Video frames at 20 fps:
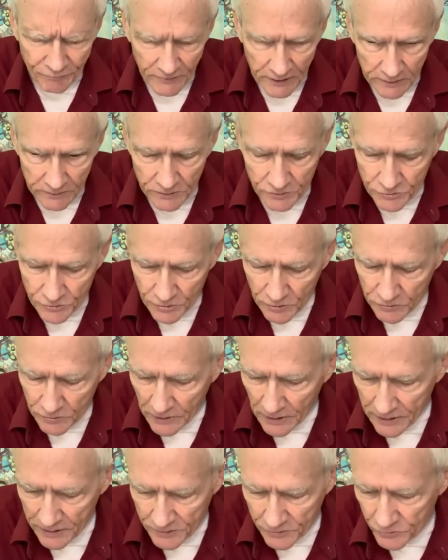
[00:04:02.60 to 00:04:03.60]
And it's so
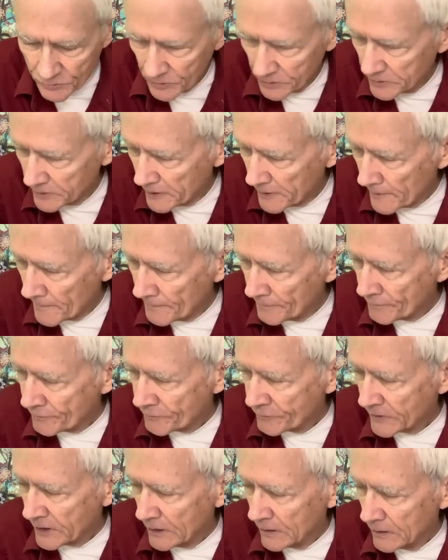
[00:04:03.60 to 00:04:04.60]
nice with
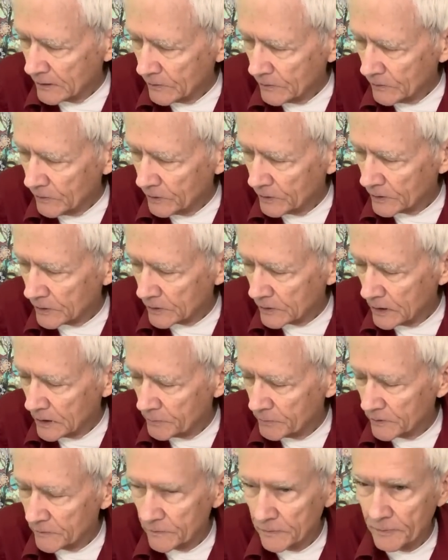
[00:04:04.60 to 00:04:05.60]
a
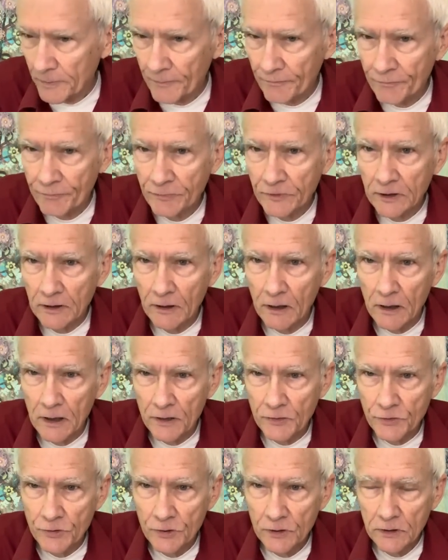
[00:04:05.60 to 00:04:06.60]
cup of
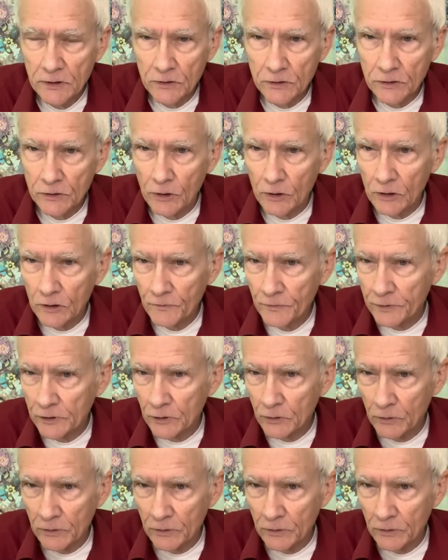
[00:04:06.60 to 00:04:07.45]
hot tea or coffee or